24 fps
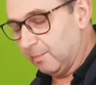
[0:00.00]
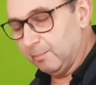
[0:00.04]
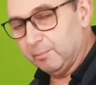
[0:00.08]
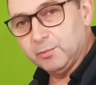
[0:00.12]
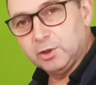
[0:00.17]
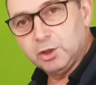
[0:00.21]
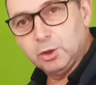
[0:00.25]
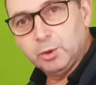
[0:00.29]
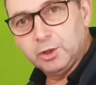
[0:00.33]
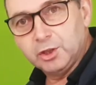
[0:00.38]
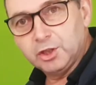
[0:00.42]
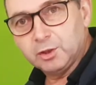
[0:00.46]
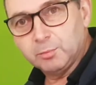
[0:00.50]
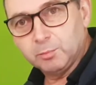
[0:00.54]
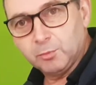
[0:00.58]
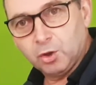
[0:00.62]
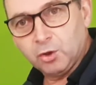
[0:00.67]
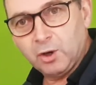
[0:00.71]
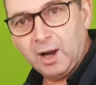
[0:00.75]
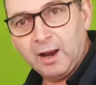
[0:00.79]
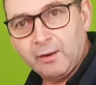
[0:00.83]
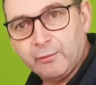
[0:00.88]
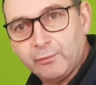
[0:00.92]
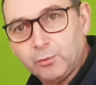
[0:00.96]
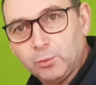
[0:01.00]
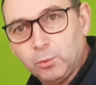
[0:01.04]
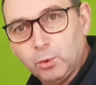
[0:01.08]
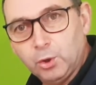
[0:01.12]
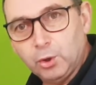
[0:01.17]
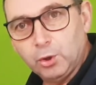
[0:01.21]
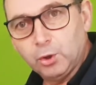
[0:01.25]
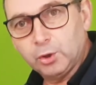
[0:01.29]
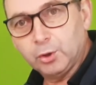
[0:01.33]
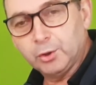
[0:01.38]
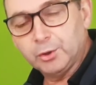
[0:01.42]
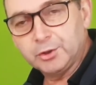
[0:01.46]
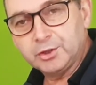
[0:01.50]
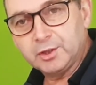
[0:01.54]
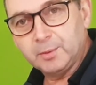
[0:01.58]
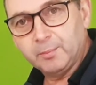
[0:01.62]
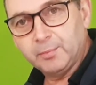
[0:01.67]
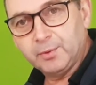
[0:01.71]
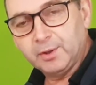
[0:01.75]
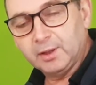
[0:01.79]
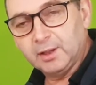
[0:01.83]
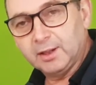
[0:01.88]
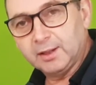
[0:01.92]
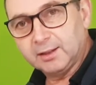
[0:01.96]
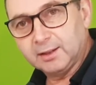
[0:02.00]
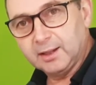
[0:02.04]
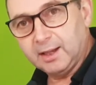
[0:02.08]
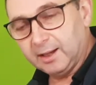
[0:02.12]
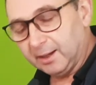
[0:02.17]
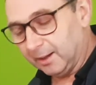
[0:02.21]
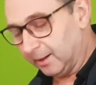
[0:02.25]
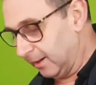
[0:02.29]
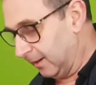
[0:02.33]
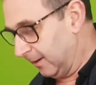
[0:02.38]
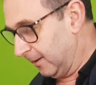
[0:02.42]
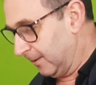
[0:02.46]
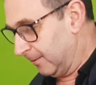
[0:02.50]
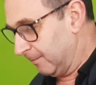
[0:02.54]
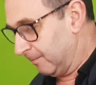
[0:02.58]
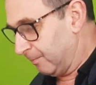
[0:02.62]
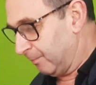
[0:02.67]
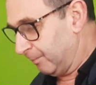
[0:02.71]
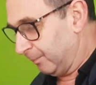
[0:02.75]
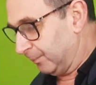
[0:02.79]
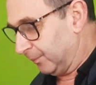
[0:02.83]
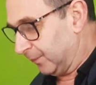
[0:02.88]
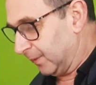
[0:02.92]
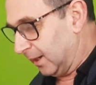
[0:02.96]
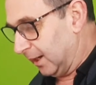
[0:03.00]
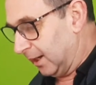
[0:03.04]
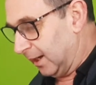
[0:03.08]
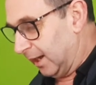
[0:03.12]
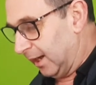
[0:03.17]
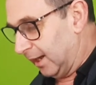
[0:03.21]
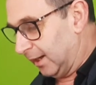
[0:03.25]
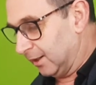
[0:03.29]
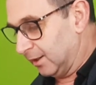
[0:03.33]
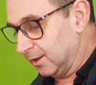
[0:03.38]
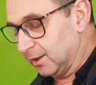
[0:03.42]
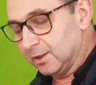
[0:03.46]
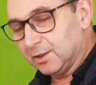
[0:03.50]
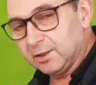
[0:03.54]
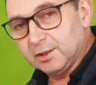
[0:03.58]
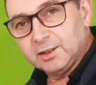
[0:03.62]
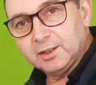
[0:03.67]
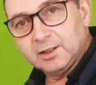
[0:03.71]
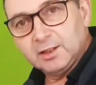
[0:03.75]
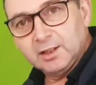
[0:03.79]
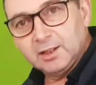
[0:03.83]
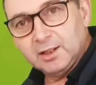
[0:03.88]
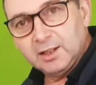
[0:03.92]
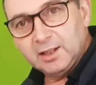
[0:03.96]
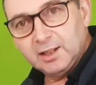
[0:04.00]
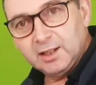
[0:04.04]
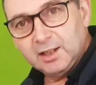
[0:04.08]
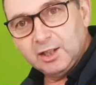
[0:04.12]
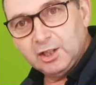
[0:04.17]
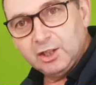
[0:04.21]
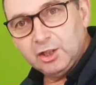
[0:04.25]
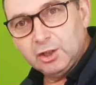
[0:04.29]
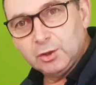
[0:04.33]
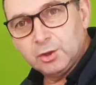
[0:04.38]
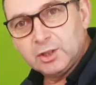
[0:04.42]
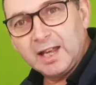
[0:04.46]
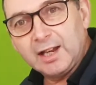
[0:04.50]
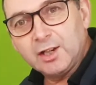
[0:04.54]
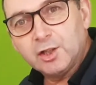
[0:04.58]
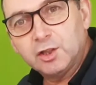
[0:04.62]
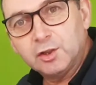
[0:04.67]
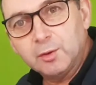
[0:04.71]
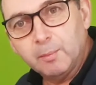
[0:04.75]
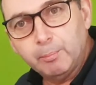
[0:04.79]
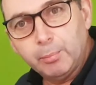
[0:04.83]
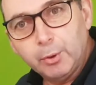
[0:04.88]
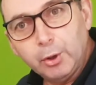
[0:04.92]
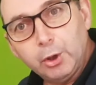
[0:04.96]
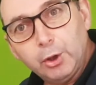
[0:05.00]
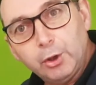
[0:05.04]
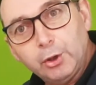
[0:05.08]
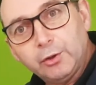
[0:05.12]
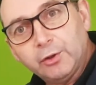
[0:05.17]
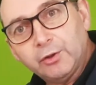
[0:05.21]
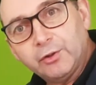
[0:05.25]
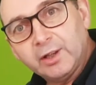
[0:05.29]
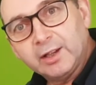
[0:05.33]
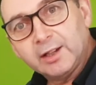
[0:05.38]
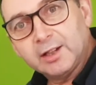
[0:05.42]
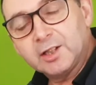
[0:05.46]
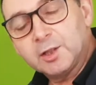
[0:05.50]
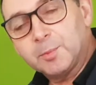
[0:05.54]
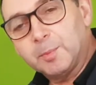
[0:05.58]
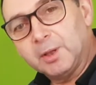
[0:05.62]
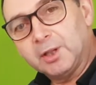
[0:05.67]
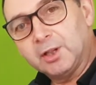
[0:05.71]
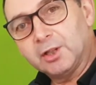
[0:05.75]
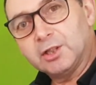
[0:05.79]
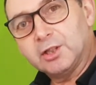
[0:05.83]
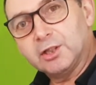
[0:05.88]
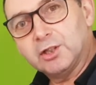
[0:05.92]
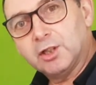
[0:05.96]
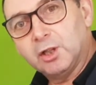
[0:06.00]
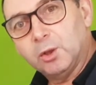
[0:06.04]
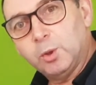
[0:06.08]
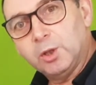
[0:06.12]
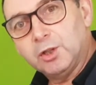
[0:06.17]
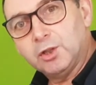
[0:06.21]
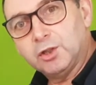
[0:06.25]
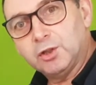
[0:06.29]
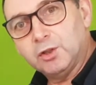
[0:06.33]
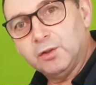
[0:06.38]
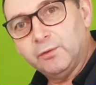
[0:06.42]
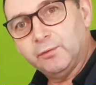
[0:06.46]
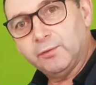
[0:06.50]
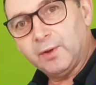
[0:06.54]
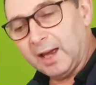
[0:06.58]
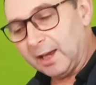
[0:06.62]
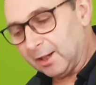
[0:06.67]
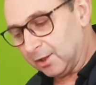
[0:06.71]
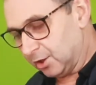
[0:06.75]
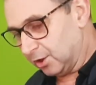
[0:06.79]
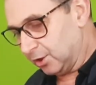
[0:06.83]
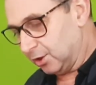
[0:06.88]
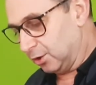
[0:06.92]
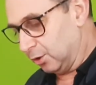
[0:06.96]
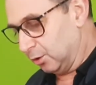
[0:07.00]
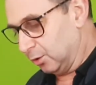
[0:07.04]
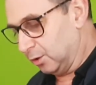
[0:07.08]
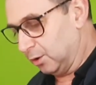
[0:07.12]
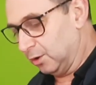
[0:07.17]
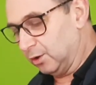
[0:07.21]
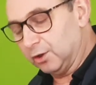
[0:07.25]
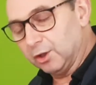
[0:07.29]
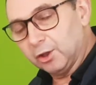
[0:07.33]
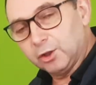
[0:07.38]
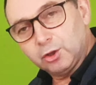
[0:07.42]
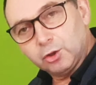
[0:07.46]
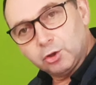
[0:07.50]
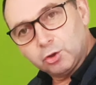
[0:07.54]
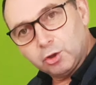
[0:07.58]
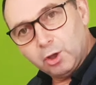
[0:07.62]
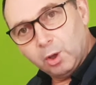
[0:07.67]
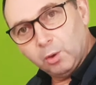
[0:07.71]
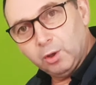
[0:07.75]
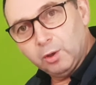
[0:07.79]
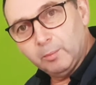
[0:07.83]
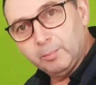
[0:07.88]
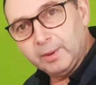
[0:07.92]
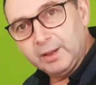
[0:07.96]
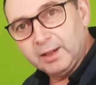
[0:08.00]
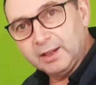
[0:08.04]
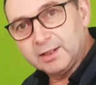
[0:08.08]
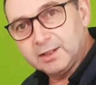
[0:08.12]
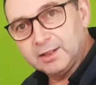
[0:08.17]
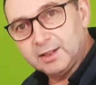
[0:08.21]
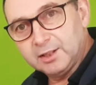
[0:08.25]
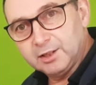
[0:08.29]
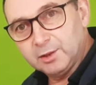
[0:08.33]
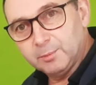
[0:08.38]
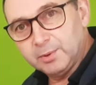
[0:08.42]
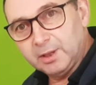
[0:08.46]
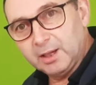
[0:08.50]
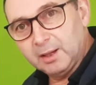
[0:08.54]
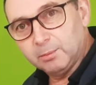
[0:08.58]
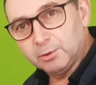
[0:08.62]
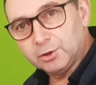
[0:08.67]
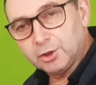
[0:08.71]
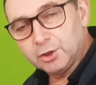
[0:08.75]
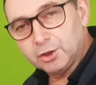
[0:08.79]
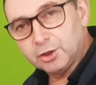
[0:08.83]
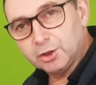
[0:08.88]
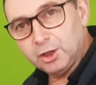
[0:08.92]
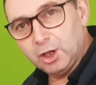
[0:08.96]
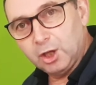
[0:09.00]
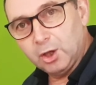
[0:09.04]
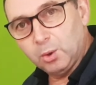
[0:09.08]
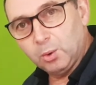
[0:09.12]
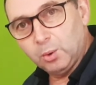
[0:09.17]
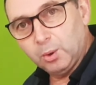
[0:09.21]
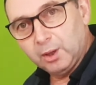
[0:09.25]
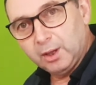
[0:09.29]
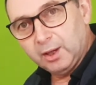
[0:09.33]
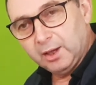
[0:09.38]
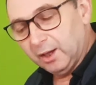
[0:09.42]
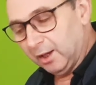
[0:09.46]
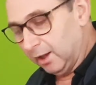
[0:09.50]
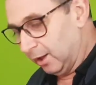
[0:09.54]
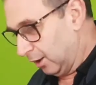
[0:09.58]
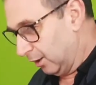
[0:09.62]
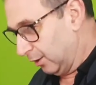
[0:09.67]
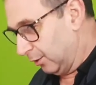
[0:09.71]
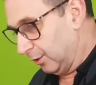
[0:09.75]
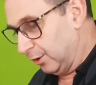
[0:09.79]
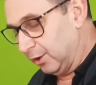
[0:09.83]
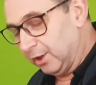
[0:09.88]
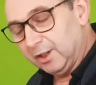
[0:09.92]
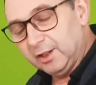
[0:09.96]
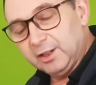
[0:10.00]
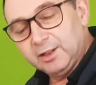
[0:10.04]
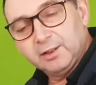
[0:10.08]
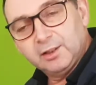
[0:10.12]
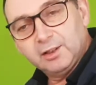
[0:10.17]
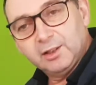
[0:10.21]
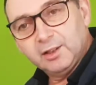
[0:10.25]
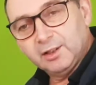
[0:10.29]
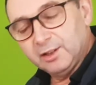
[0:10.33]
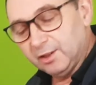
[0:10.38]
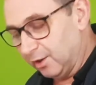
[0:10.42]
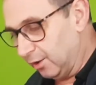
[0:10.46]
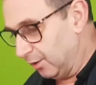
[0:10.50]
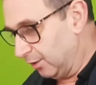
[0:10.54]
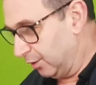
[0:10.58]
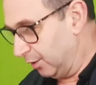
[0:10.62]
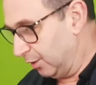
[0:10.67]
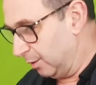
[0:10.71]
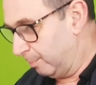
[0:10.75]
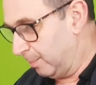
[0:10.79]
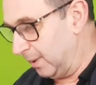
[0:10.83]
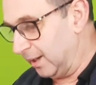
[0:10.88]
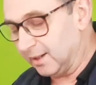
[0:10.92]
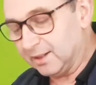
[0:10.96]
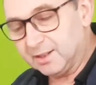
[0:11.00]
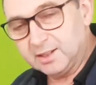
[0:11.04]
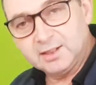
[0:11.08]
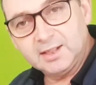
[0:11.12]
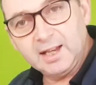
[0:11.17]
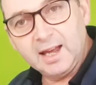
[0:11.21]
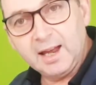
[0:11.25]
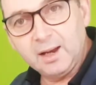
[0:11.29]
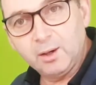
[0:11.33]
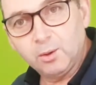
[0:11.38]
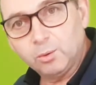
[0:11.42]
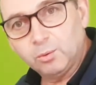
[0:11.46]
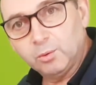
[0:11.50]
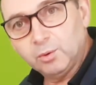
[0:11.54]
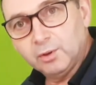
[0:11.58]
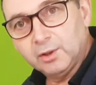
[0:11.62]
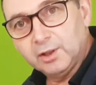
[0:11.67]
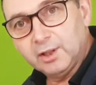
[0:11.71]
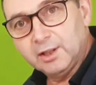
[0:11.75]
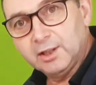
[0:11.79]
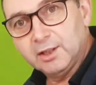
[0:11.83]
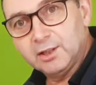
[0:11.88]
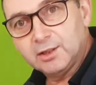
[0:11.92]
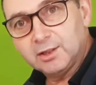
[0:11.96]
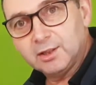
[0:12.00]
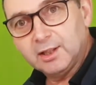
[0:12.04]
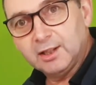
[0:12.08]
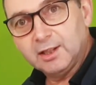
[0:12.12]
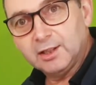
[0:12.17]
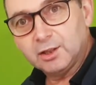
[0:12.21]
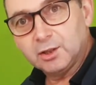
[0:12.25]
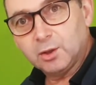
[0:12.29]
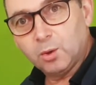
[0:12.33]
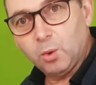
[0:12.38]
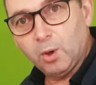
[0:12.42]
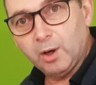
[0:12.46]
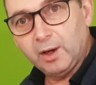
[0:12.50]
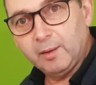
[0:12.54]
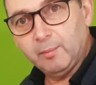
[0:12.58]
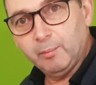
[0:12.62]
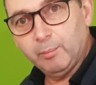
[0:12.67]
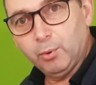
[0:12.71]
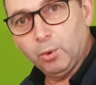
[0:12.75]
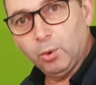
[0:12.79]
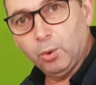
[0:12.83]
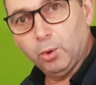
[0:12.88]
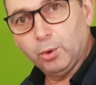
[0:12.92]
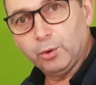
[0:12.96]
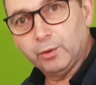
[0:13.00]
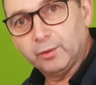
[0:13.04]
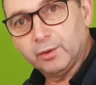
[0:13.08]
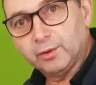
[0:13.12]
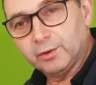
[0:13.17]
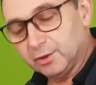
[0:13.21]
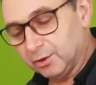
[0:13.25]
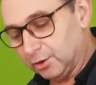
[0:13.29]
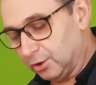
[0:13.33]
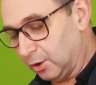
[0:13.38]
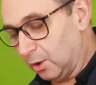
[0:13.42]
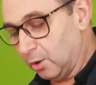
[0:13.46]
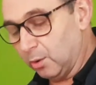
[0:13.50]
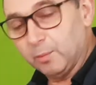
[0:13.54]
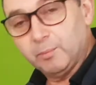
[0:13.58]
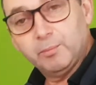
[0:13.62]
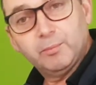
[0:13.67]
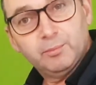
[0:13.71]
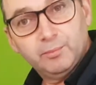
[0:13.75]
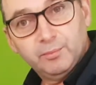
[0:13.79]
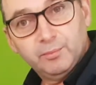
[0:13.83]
doing some craft work or something like that and you tend to burn things because it's going too fast. So the controllability to be able to slow the bits down is quite important. So